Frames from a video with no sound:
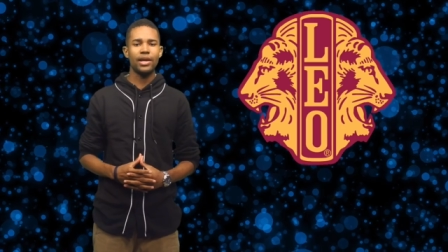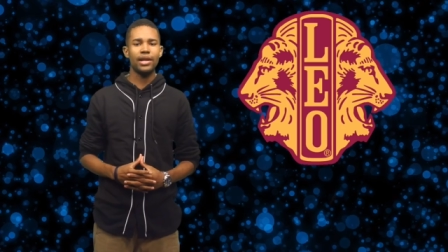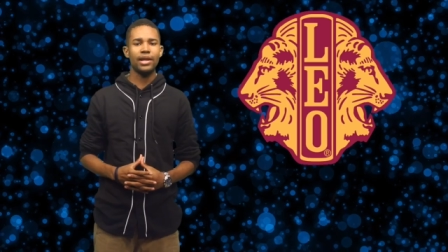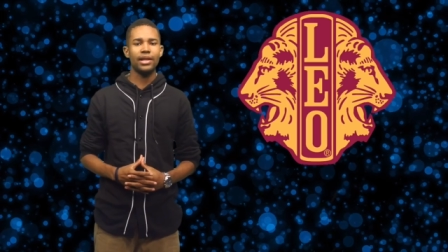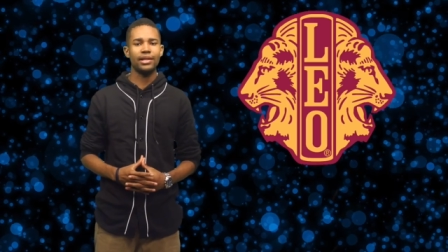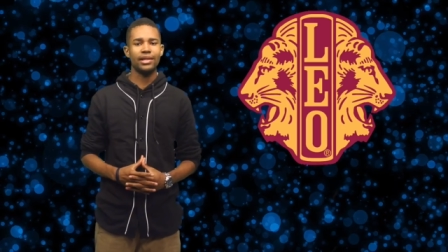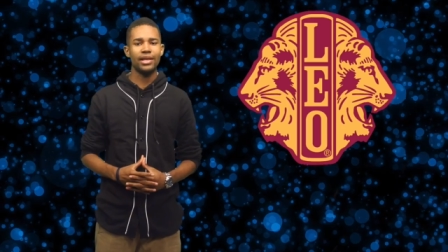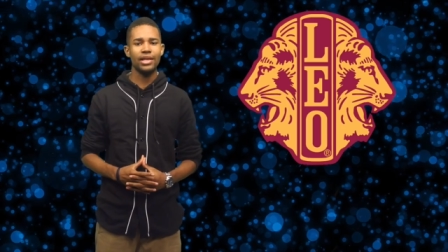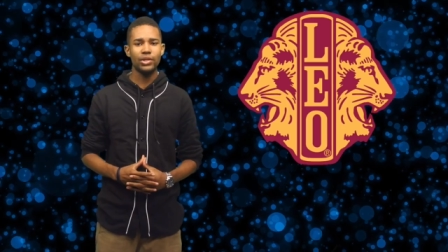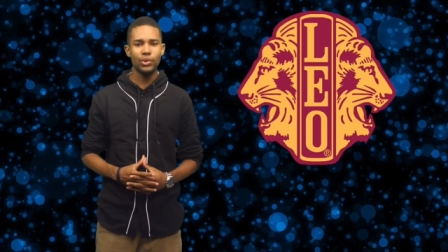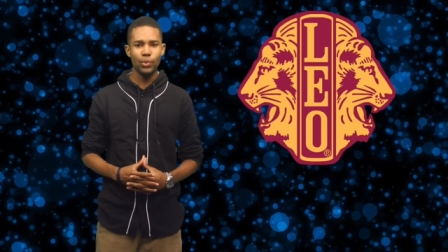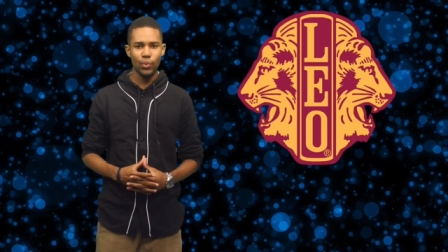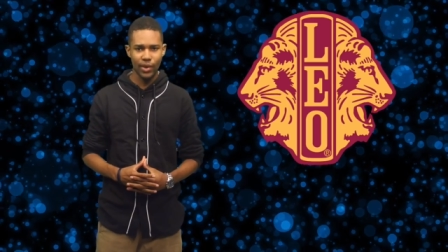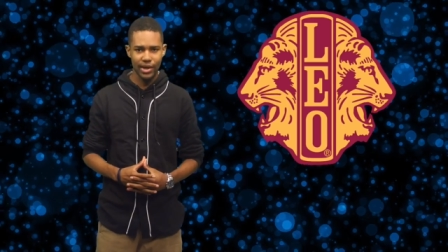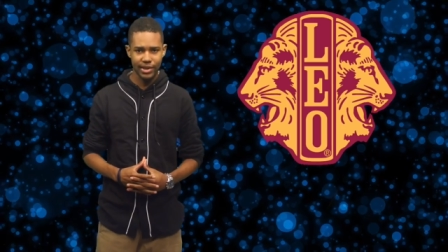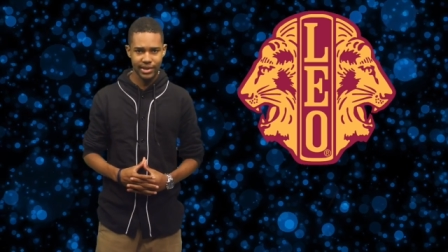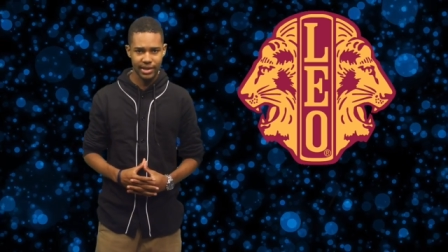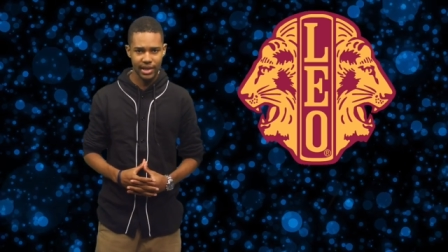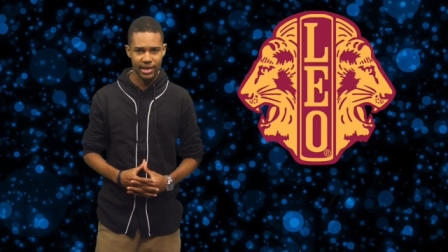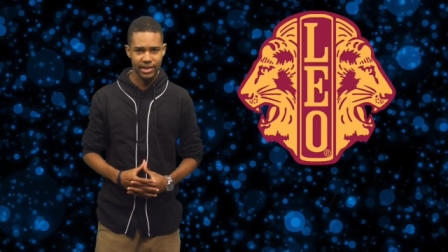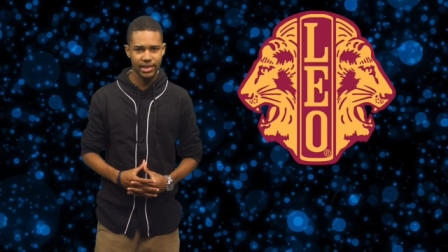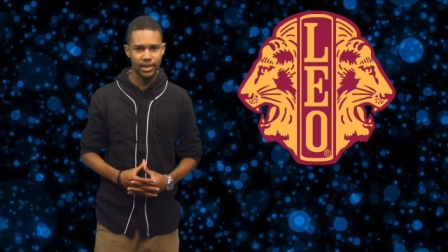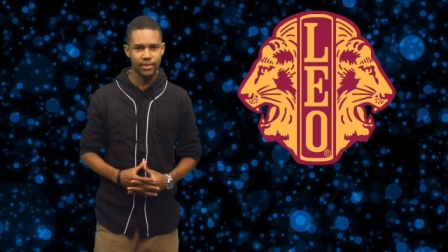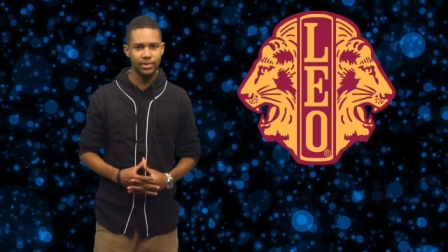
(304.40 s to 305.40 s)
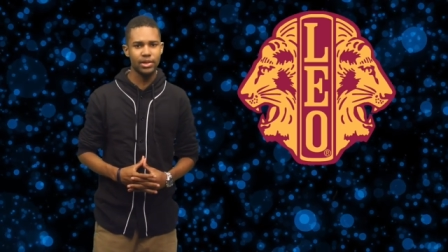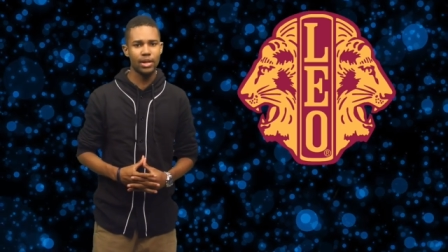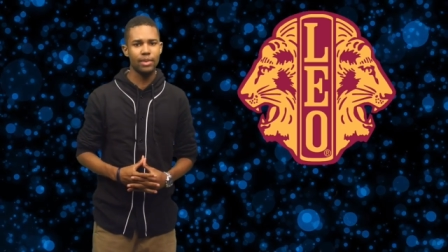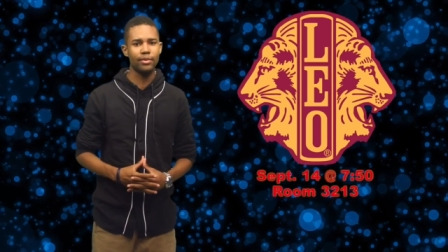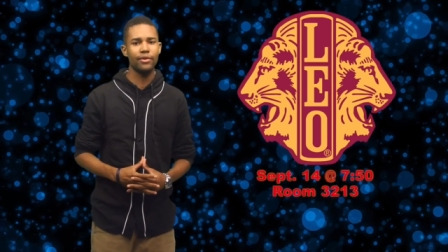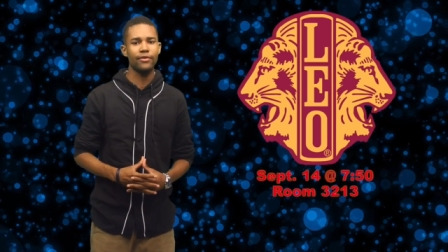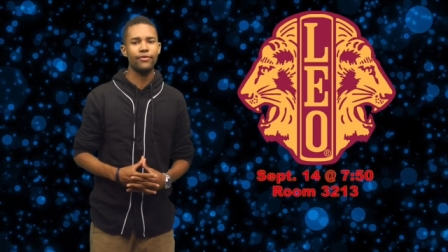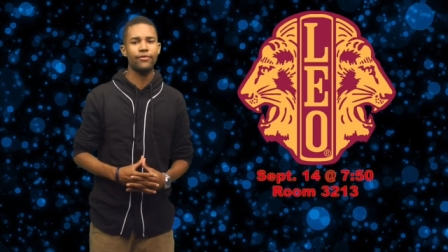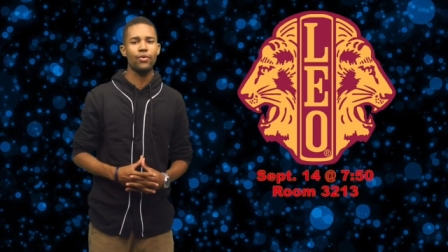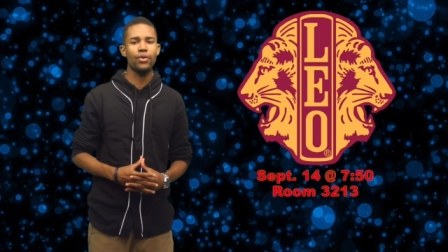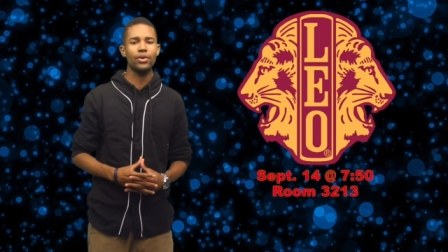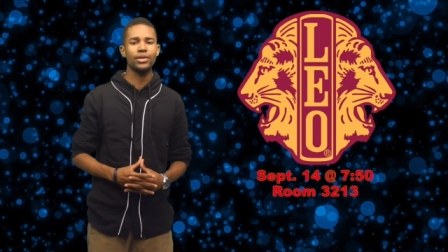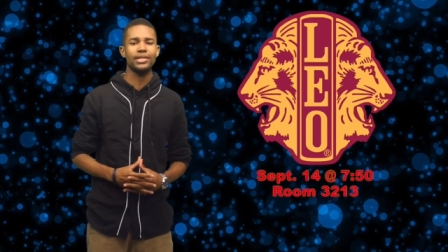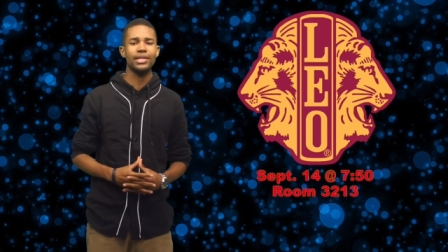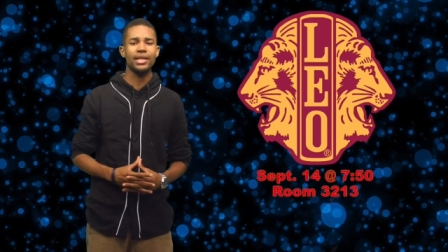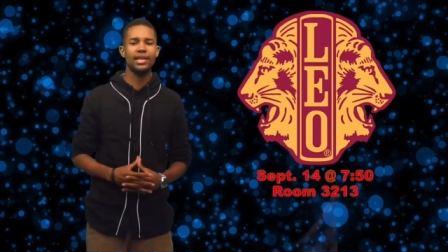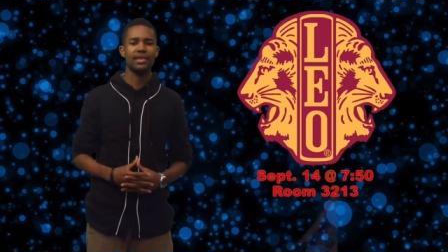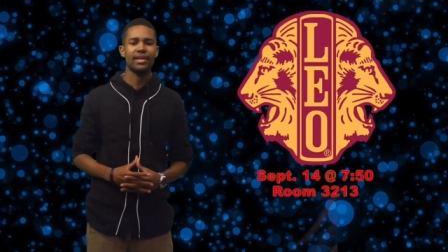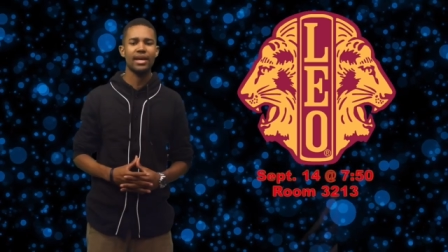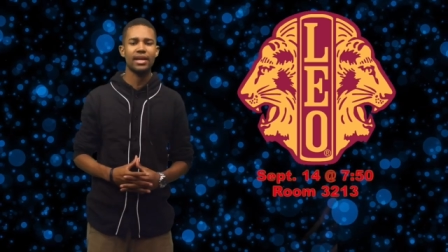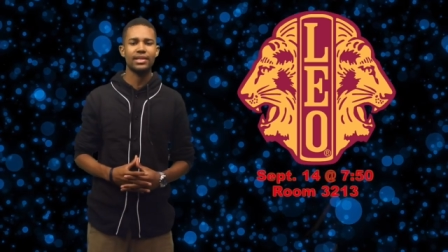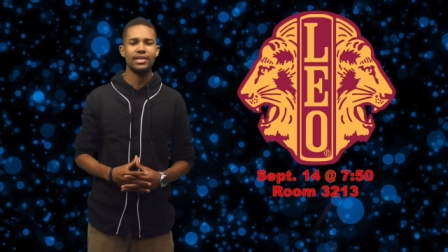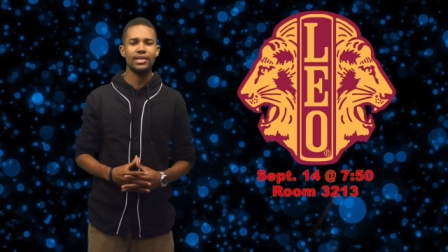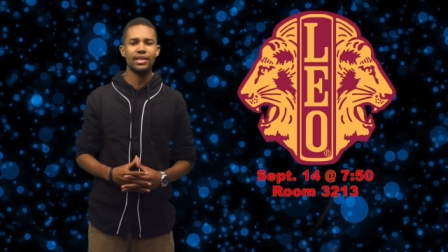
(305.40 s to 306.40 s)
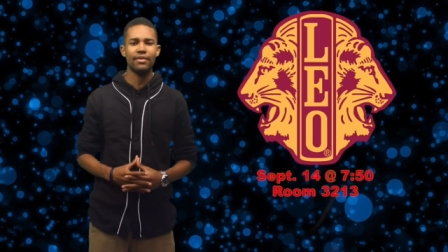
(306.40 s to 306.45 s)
meeting this Wednesday, September 14th at